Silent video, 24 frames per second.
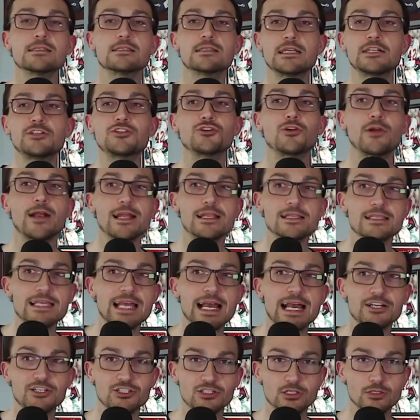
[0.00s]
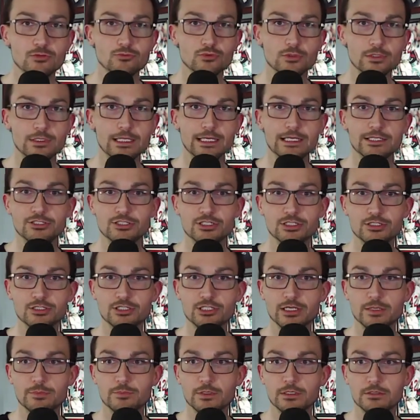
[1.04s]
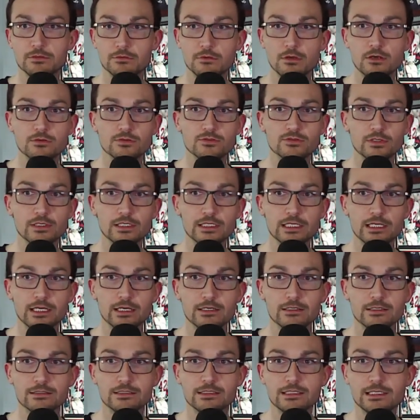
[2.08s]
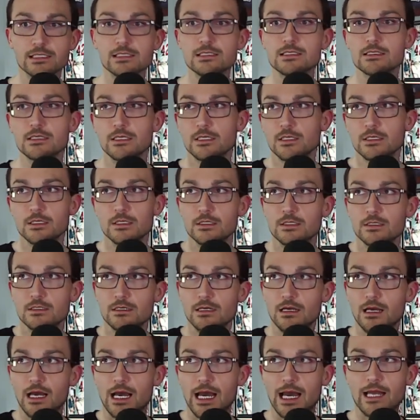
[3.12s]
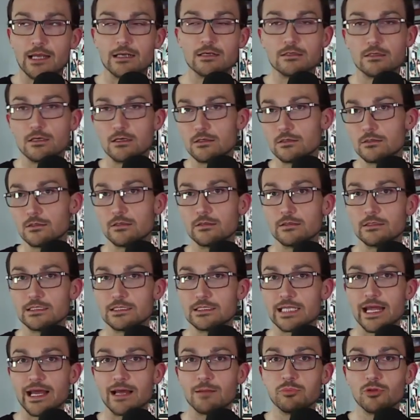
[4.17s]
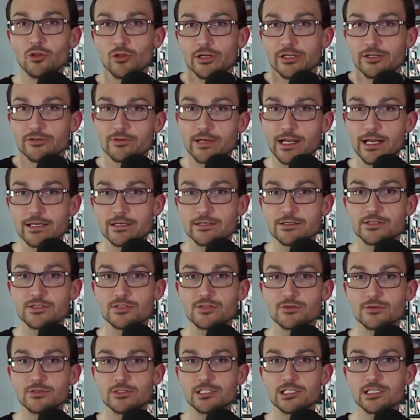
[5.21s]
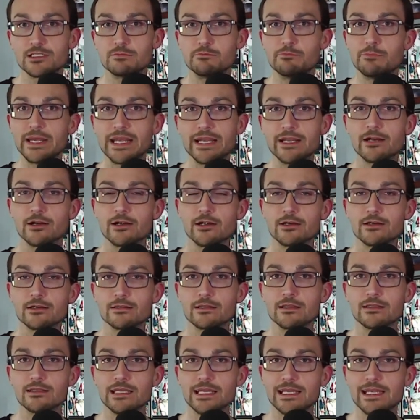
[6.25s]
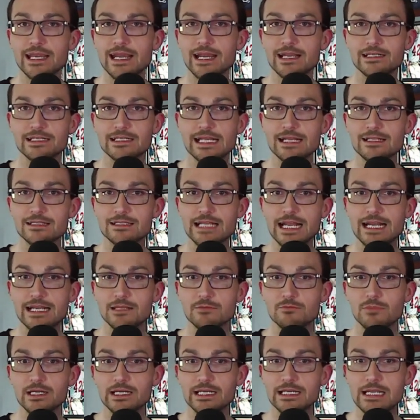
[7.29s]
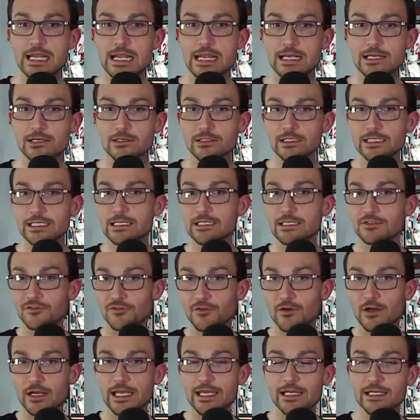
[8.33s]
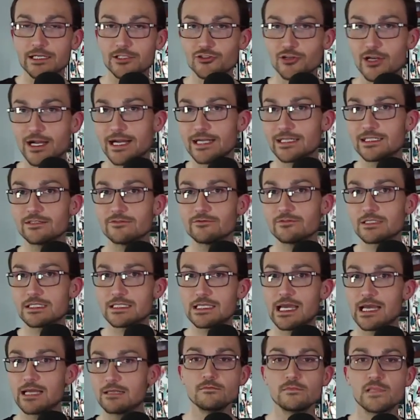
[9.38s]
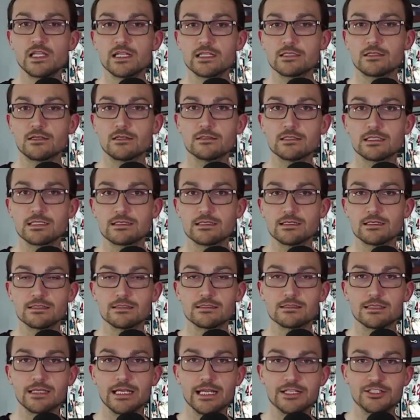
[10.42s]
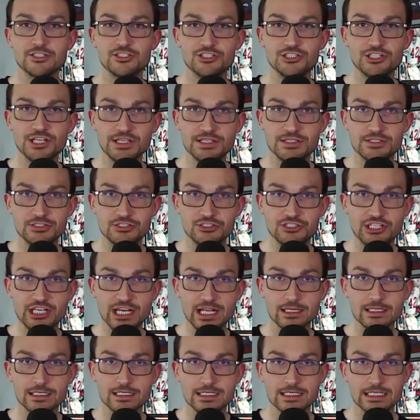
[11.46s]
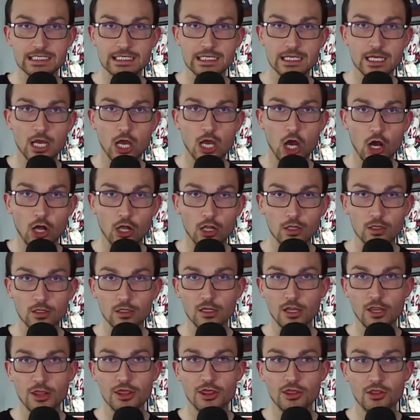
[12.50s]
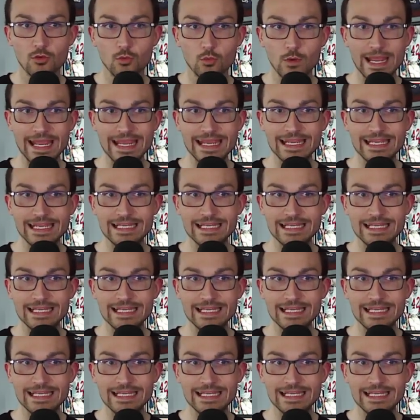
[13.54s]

a transactional relationship, and who's really hurting this? I don't know, the tabloid writers who are just big hurt that they can't get anybody nearly as fucking attractive as that. That's all this is. It's just jealousy all the way